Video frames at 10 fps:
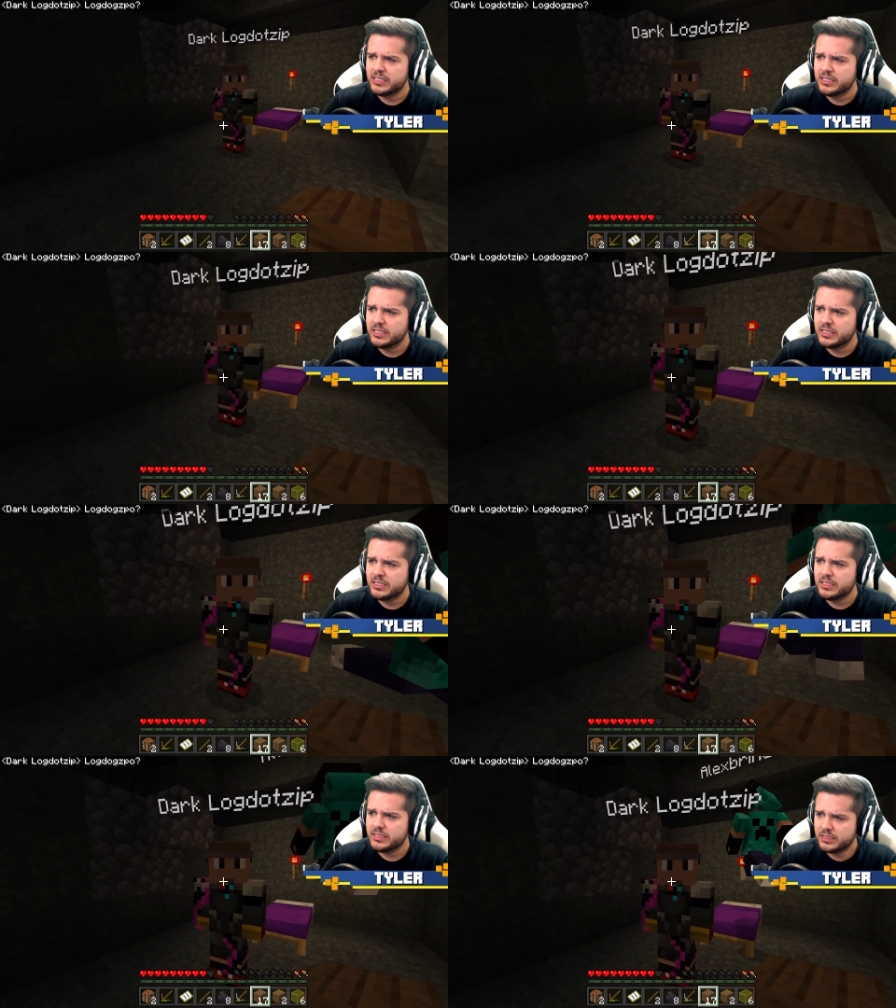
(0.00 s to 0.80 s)
It, this
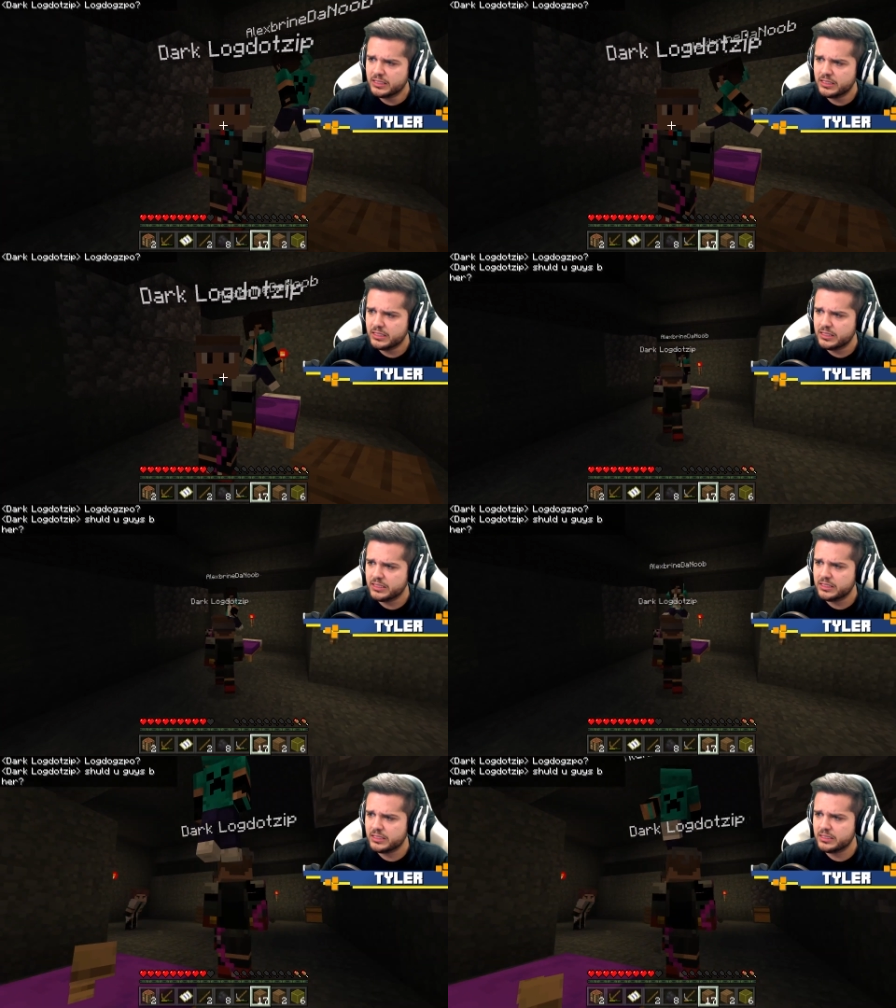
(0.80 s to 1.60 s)
is so
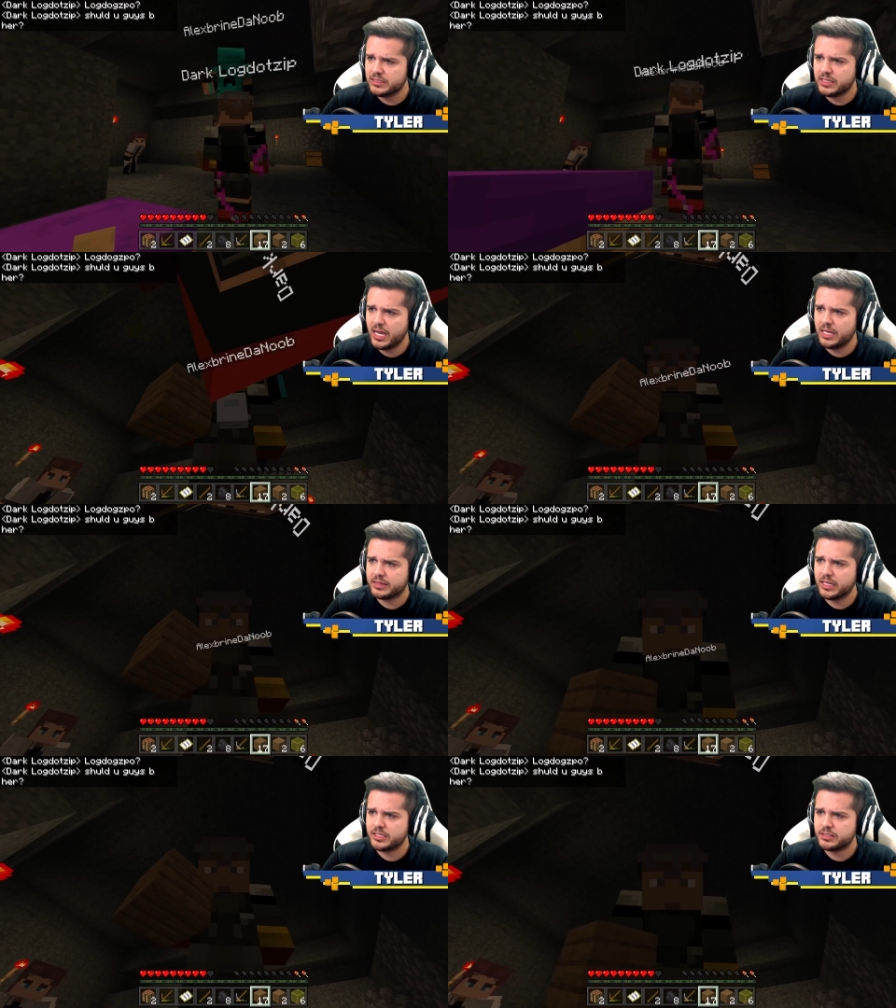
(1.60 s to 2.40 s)
weird, dude. Yeah,
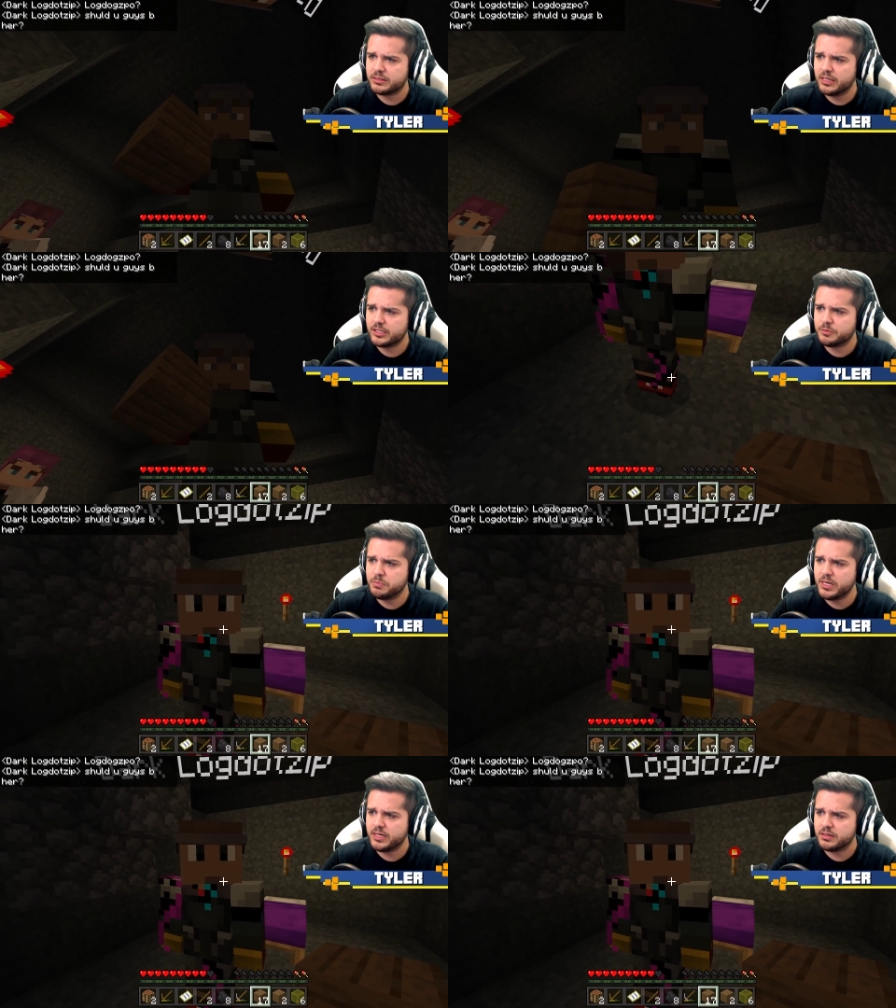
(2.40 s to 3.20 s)
that's that's
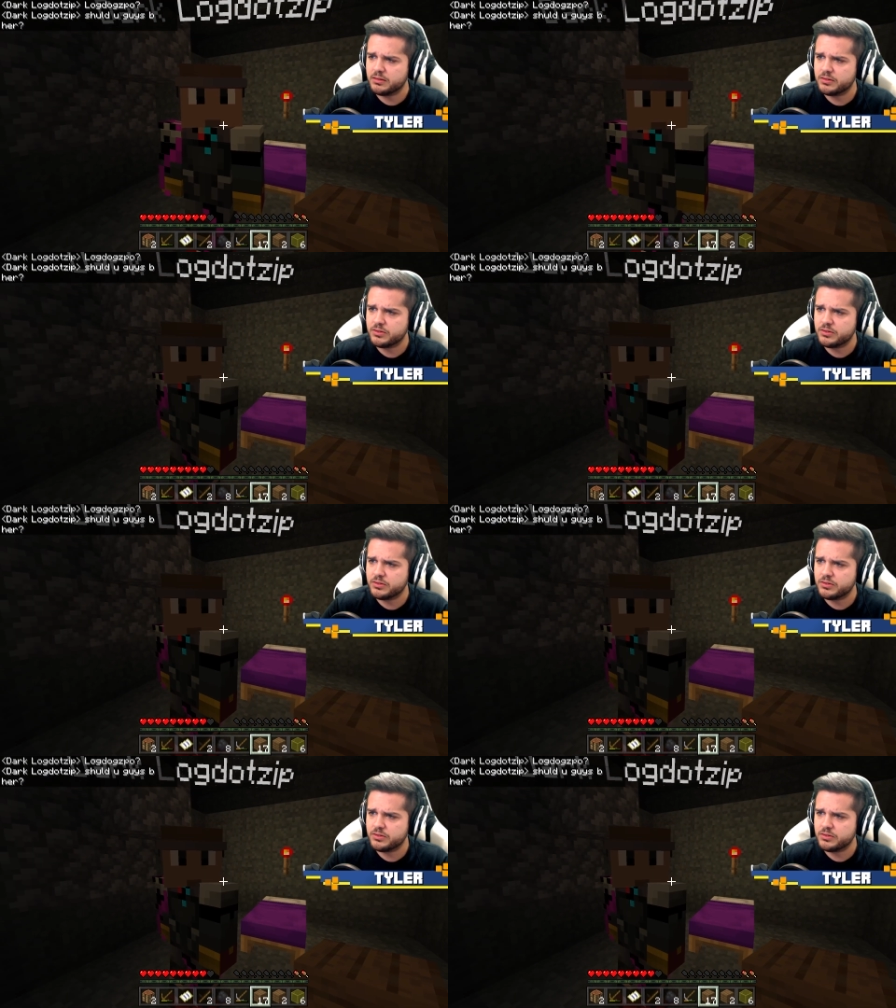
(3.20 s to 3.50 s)
me.